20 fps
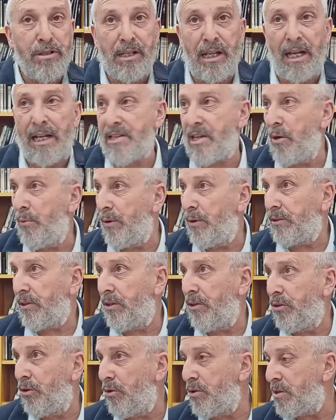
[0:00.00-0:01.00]
His last thing he wanted
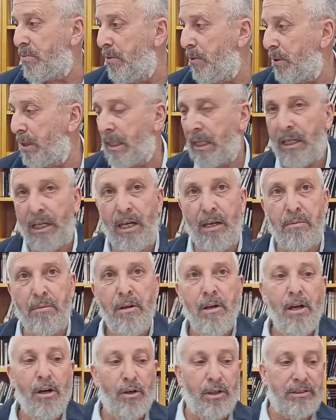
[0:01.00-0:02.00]
to do is meet with the king,
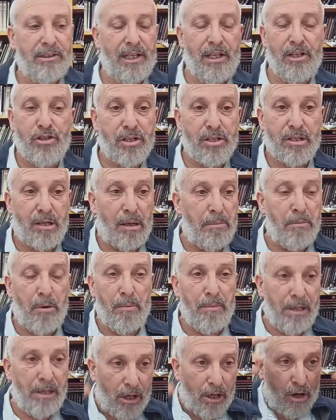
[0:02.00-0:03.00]
because he just a
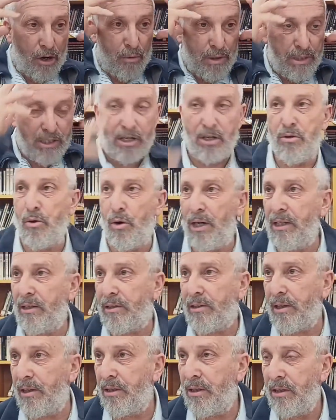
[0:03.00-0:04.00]
moment ago was
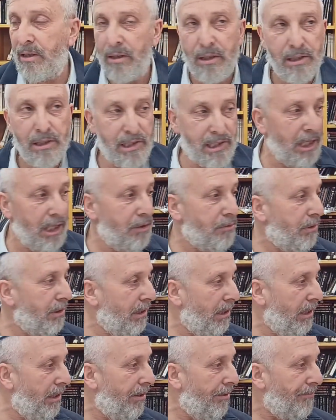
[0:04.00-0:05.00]
anointed
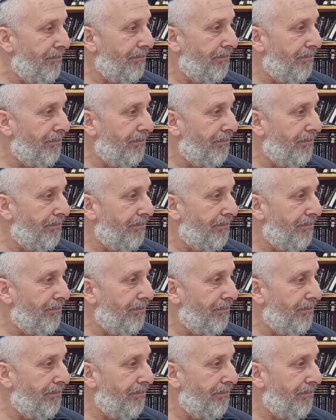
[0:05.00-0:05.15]
secretly.